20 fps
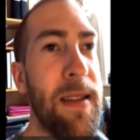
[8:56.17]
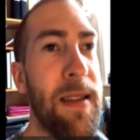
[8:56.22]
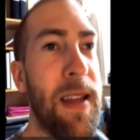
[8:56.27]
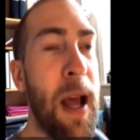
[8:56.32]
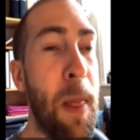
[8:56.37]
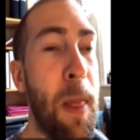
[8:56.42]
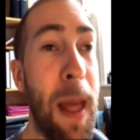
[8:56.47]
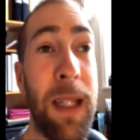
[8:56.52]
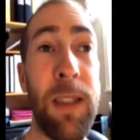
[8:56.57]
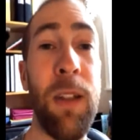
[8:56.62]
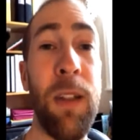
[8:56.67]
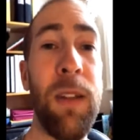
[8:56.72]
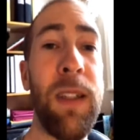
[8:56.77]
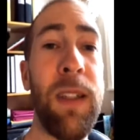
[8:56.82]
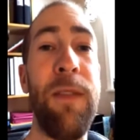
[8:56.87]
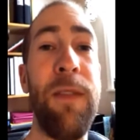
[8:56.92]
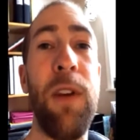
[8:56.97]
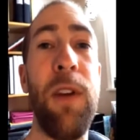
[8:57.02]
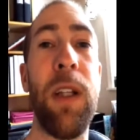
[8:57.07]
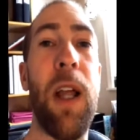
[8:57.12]
then that's going to
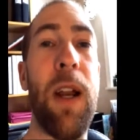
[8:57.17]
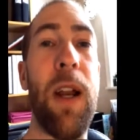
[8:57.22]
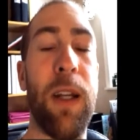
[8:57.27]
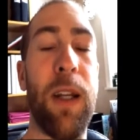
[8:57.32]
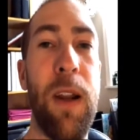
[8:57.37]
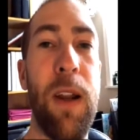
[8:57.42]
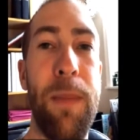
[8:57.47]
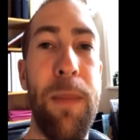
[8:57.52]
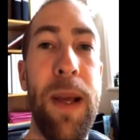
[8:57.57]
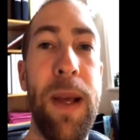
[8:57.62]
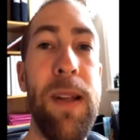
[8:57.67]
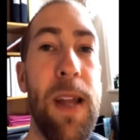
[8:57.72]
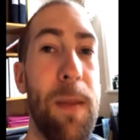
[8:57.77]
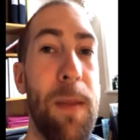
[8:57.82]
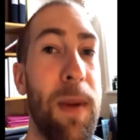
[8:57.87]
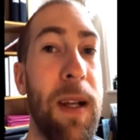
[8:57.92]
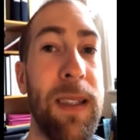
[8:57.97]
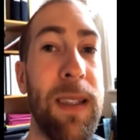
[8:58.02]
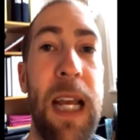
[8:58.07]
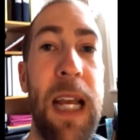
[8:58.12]
give you a lot of
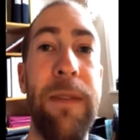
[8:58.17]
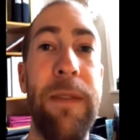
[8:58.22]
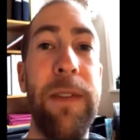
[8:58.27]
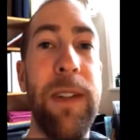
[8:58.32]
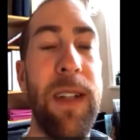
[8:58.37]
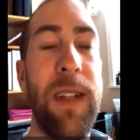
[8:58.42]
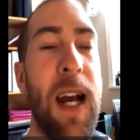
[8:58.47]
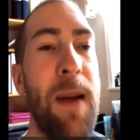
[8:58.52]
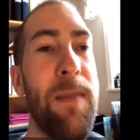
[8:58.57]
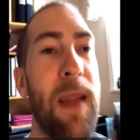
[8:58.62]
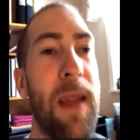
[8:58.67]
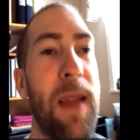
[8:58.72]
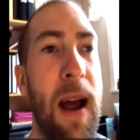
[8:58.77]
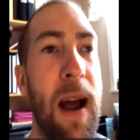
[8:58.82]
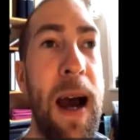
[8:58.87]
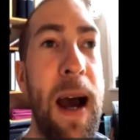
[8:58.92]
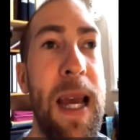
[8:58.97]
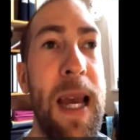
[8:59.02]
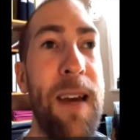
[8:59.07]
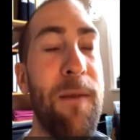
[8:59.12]
credibility, because every time that
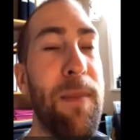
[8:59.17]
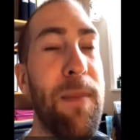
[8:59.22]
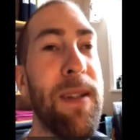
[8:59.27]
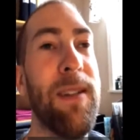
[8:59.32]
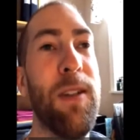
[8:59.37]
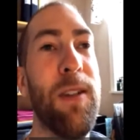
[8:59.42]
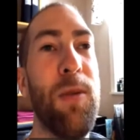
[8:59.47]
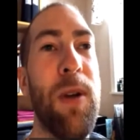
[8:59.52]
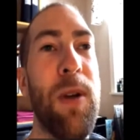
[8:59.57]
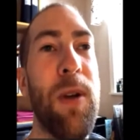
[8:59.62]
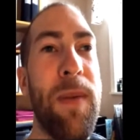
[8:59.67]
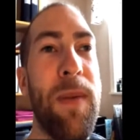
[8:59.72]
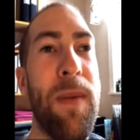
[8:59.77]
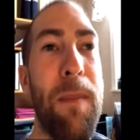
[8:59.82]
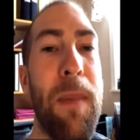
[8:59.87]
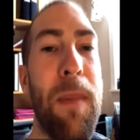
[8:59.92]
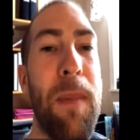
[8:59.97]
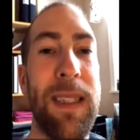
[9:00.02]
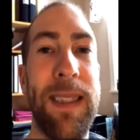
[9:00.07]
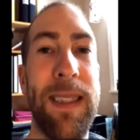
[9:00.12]
I have been doing
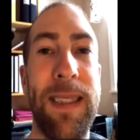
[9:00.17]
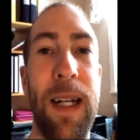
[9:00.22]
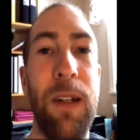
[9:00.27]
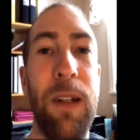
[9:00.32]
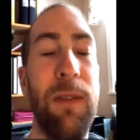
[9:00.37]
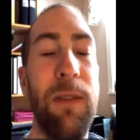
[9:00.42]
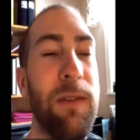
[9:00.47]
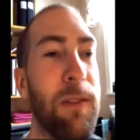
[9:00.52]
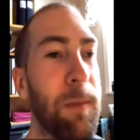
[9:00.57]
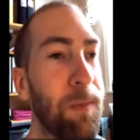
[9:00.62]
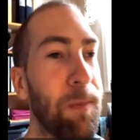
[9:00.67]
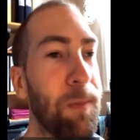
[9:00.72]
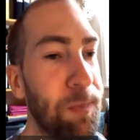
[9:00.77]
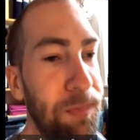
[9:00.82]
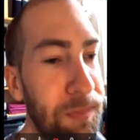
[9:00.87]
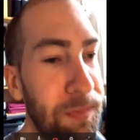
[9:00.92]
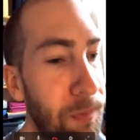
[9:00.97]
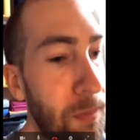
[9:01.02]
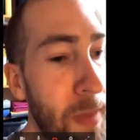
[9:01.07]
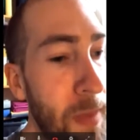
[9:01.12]
that myself,
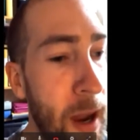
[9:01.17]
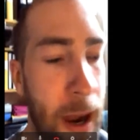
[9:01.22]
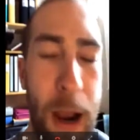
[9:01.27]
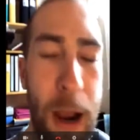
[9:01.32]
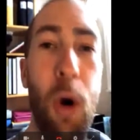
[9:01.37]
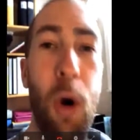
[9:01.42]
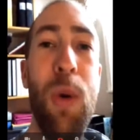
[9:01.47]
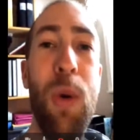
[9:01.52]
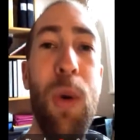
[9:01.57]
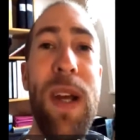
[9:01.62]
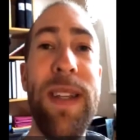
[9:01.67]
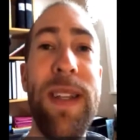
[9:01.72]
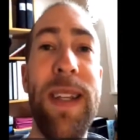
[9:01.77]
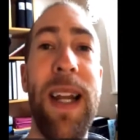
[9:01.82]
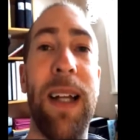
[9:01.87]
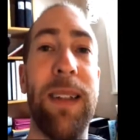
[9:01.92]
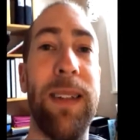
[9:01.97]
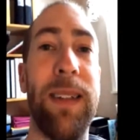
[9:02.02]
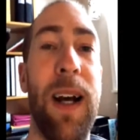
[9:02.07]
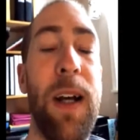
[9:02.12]
I always
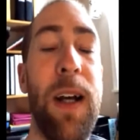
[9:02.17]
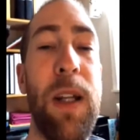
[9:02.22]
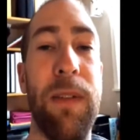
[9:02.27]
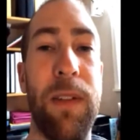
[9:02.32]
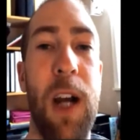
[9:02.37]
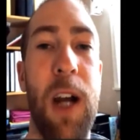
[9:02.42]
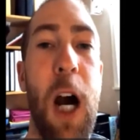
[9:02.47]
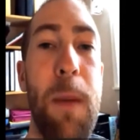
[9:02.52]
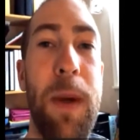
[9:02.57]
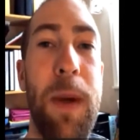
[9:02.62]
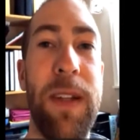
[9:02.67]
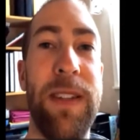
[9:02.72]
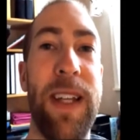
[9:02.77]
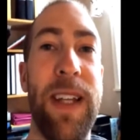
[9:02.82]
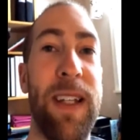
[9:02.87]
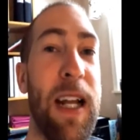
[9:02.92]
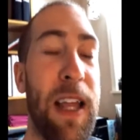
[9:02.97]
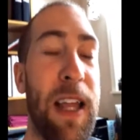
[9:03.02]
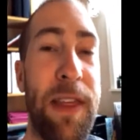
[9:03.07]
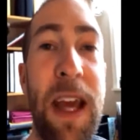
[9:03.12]
get a ton of
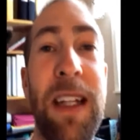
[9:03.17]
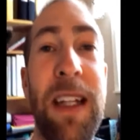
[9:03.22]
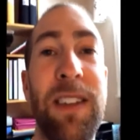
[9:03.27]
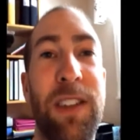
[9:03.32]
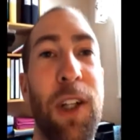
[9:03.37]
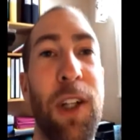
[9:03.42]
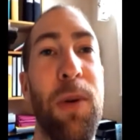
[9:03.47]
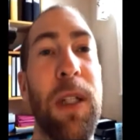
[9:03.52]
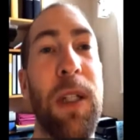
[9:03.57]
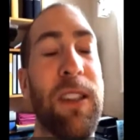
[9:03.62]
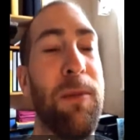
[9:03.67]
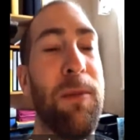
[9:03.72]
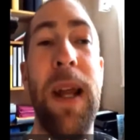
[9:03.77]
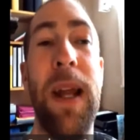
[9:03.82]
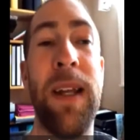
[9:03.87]
comments saying, like, thanks, Jonas, for